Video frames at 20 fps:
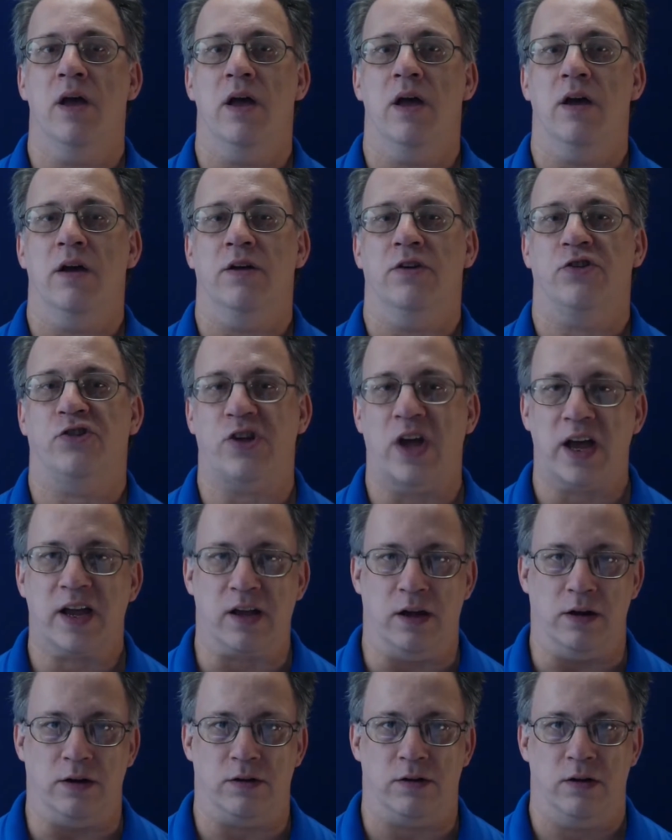
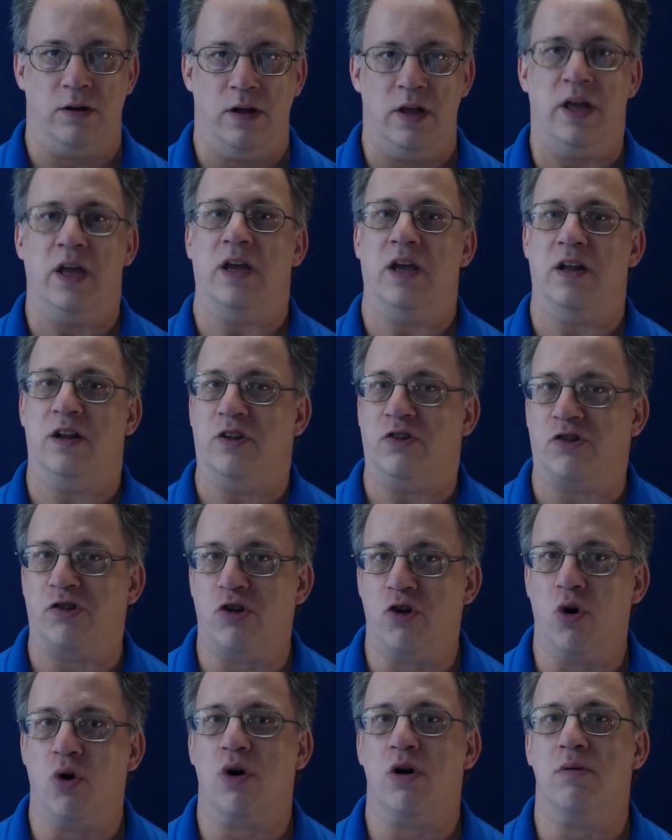Second, it is
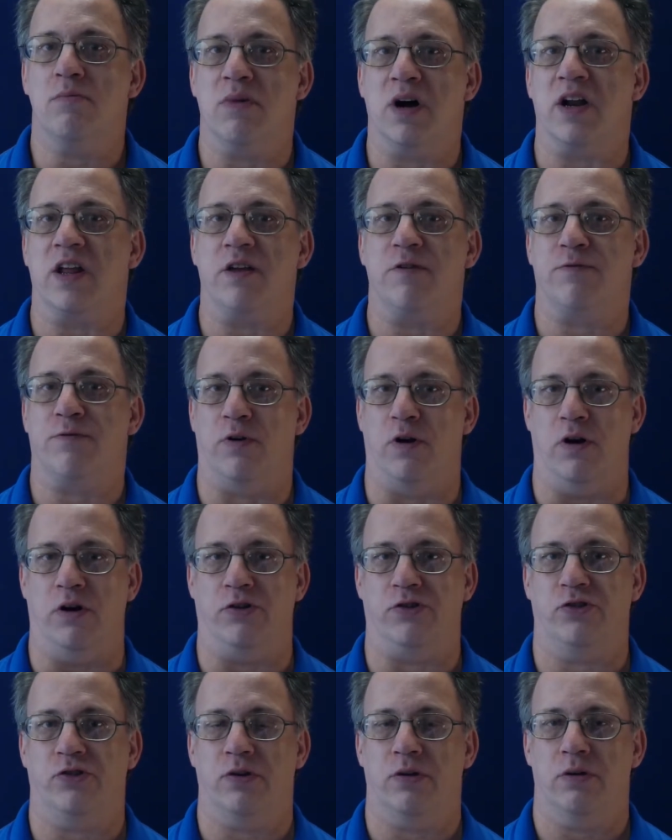your money
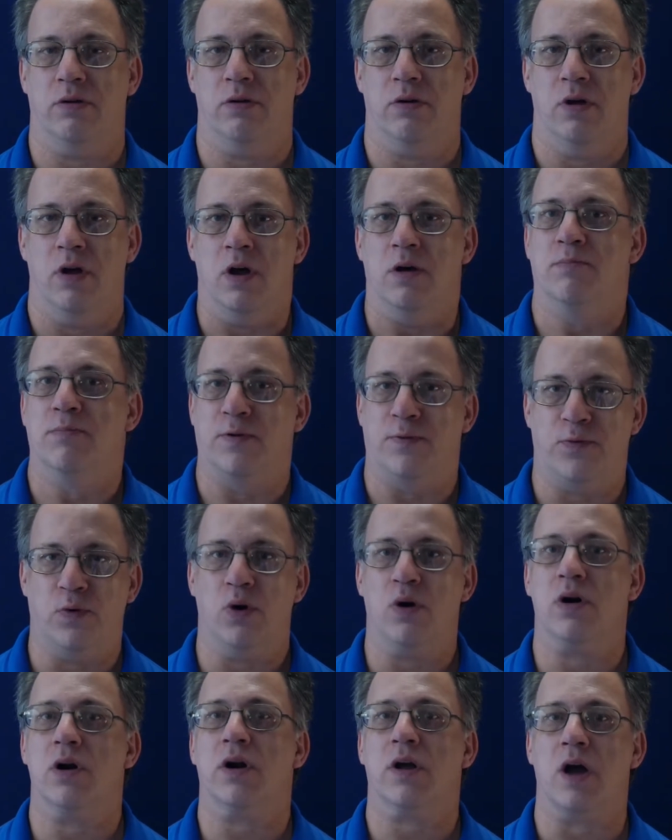first.
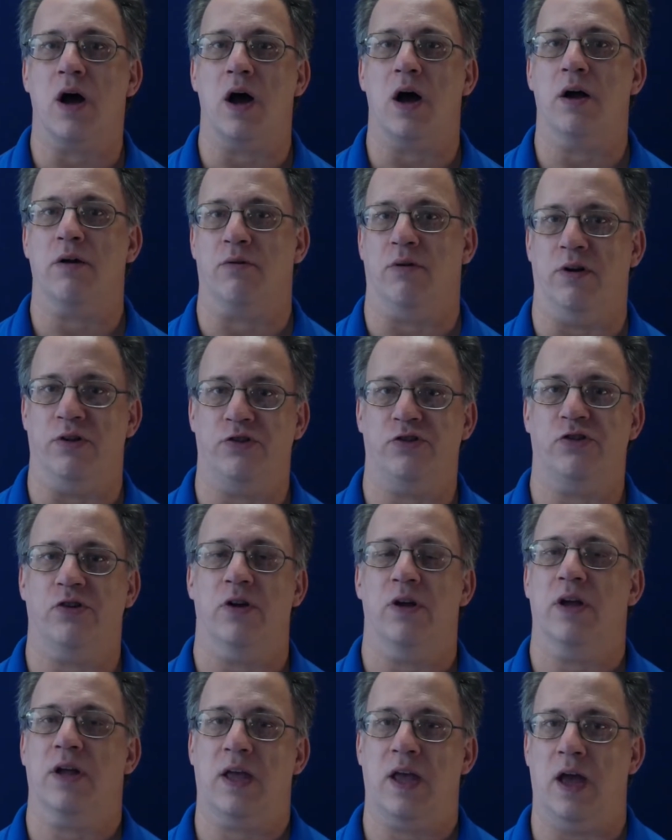Before Congress
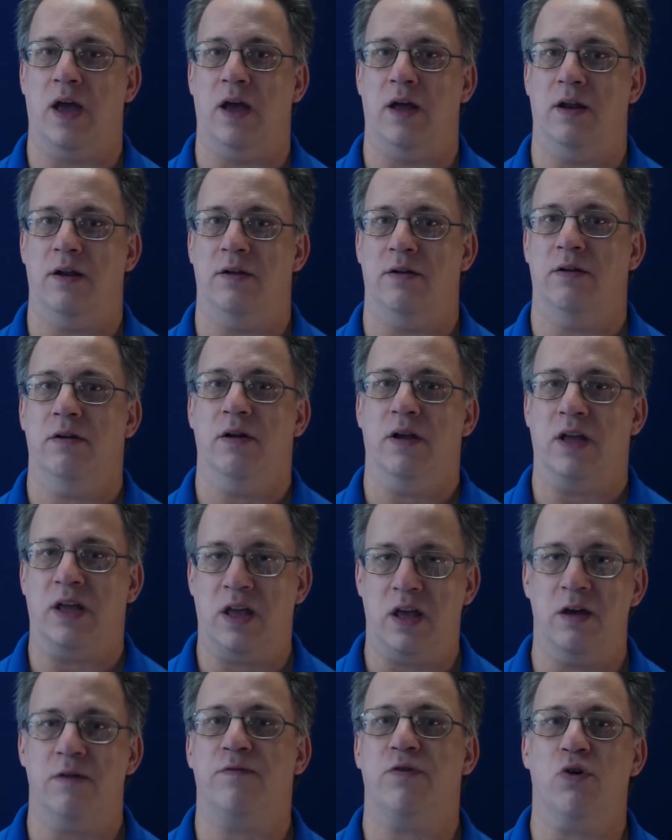can
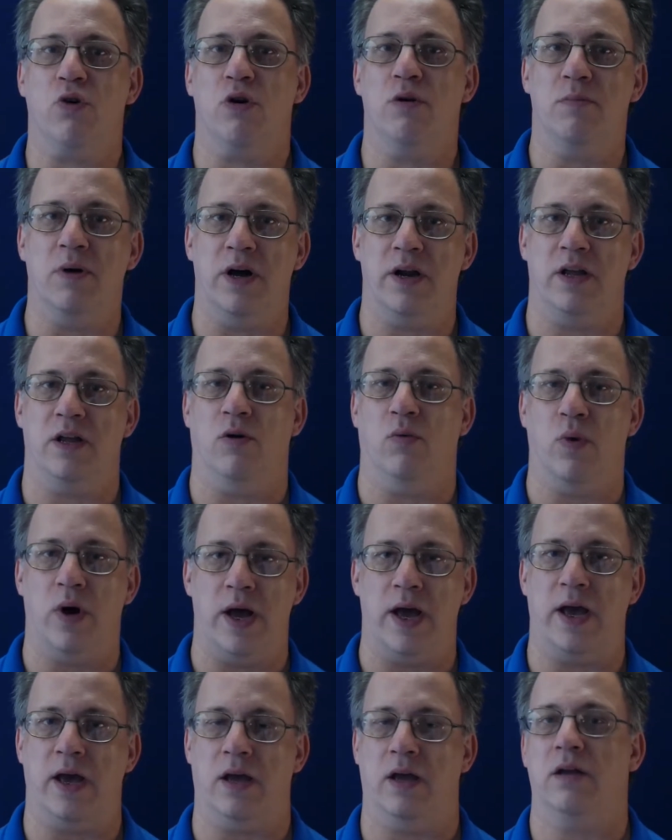give your money
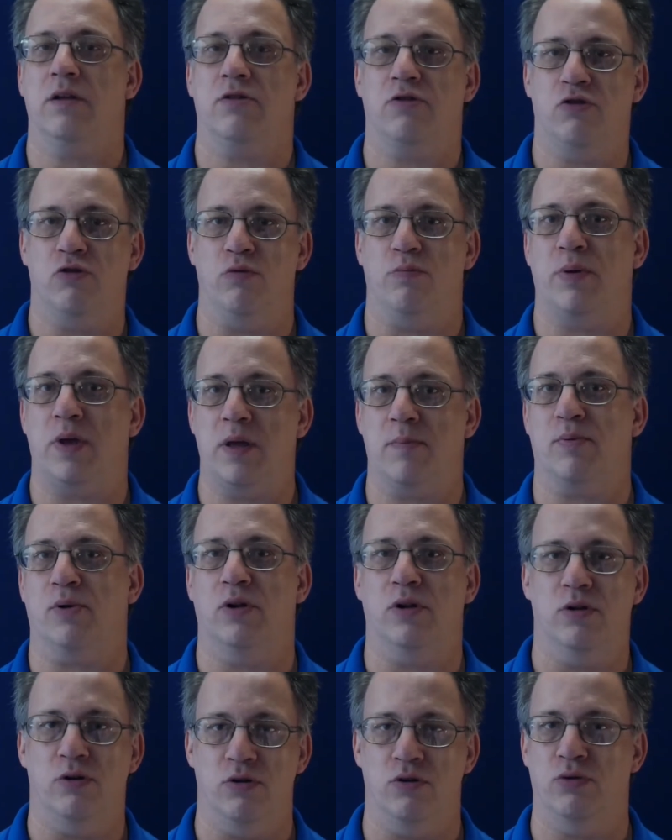away to people
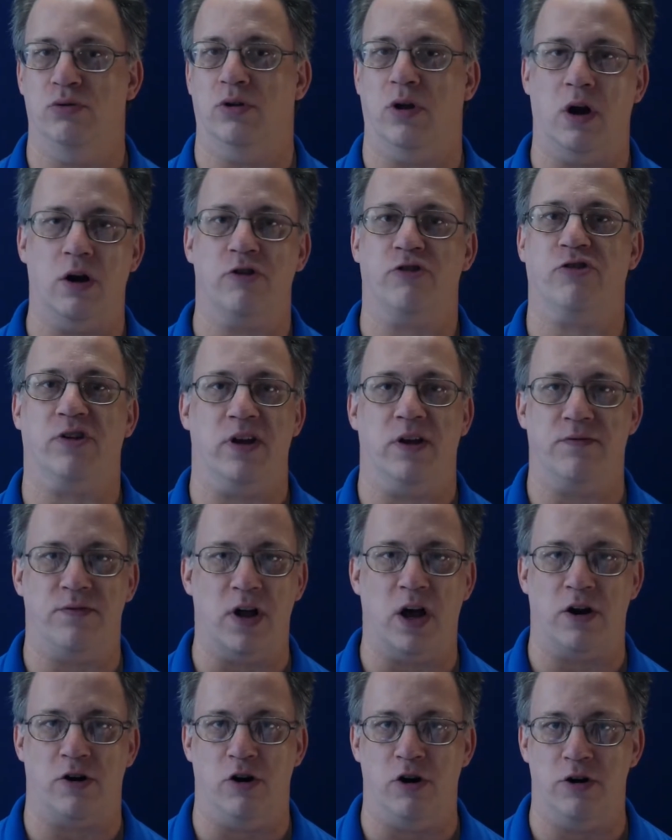who largely have
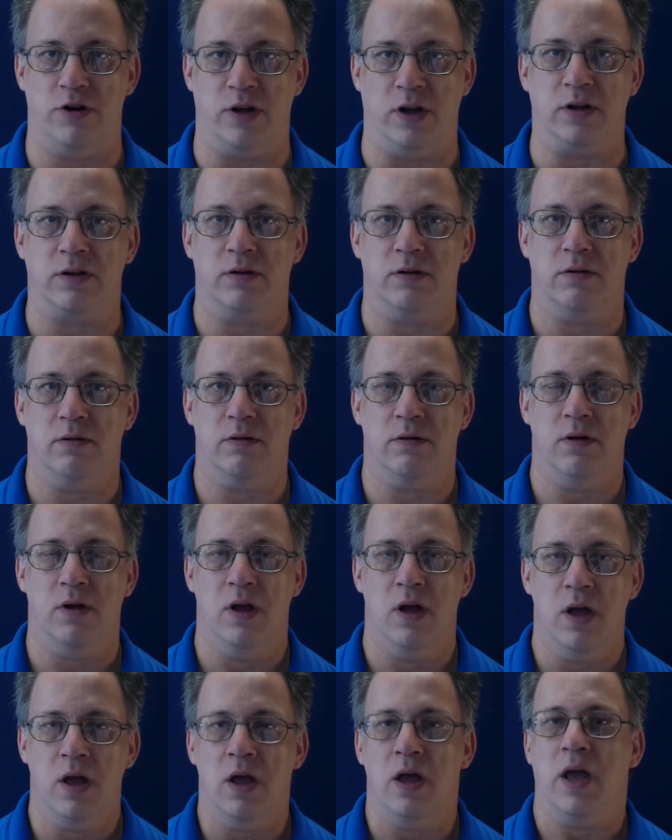not earned it,
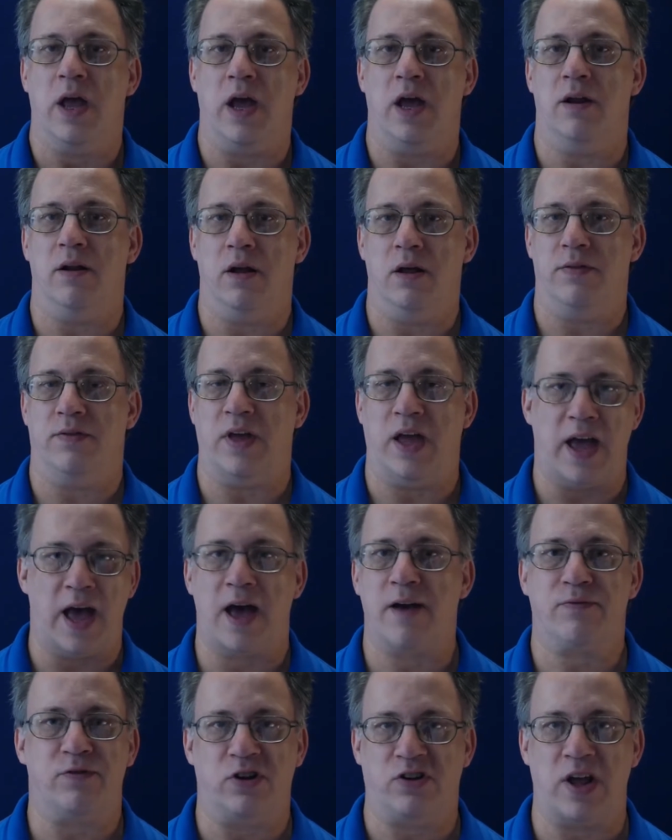and they
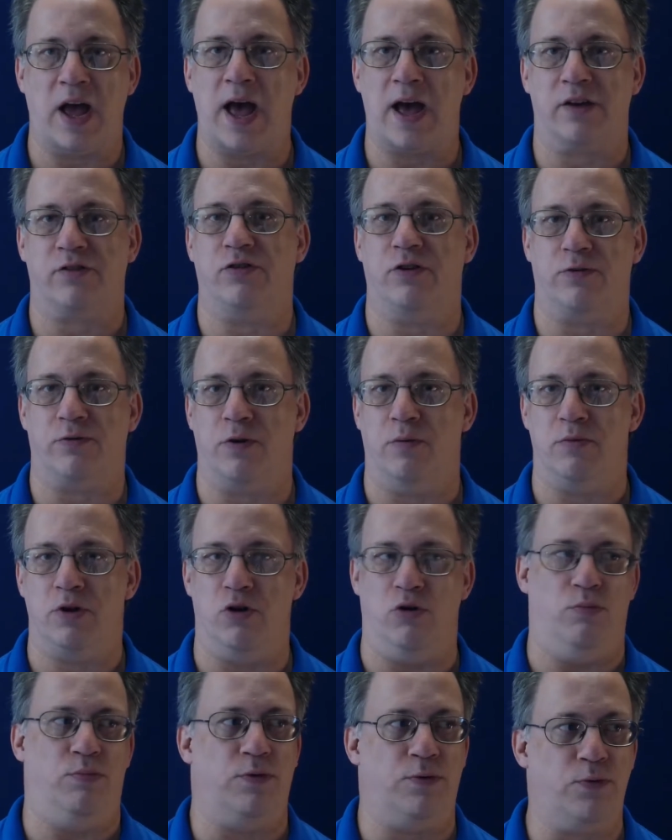have to tax it from you.
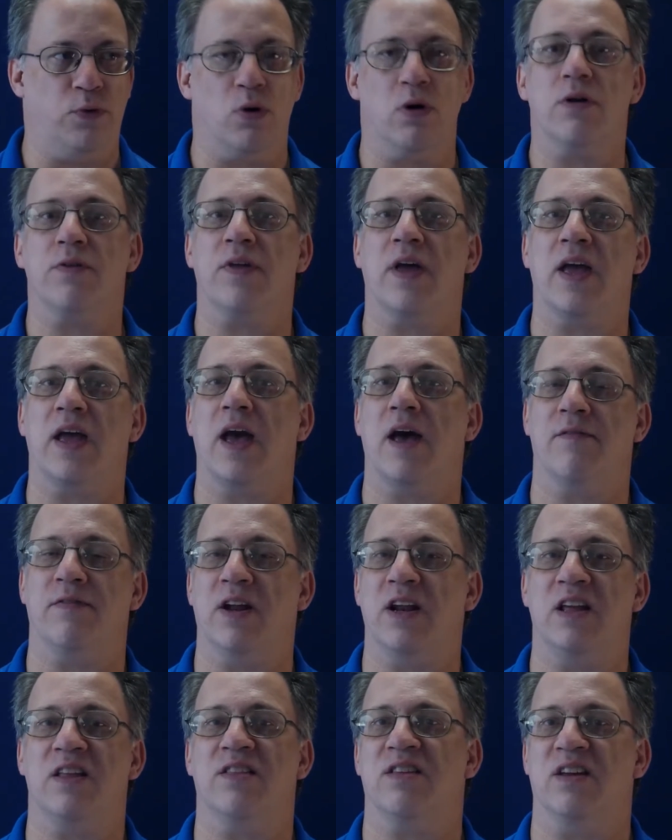Before they have
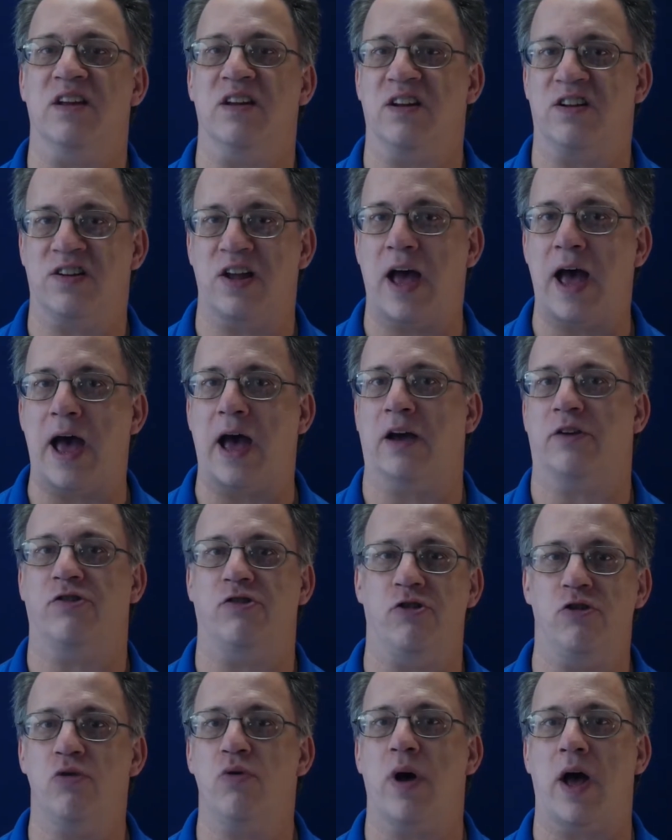anything to tax,
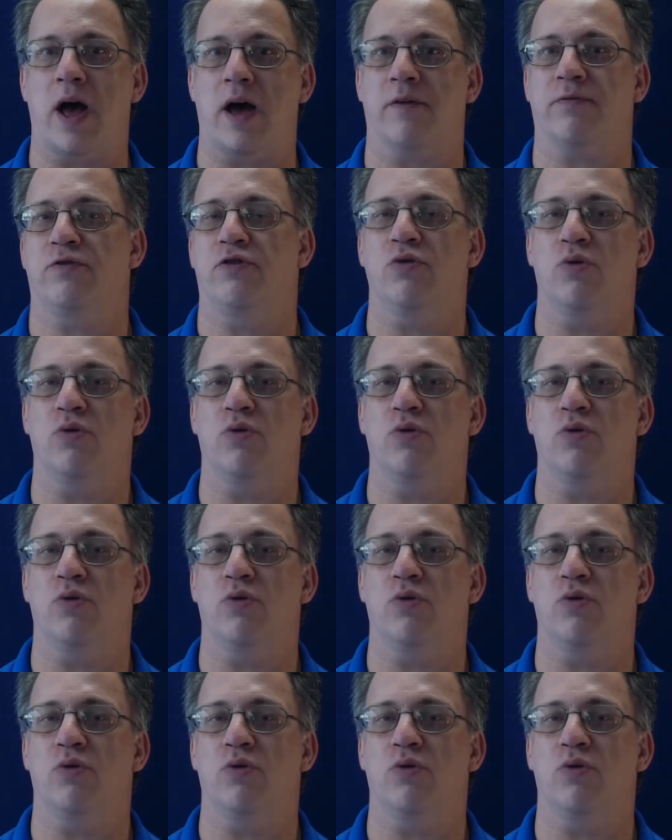you have to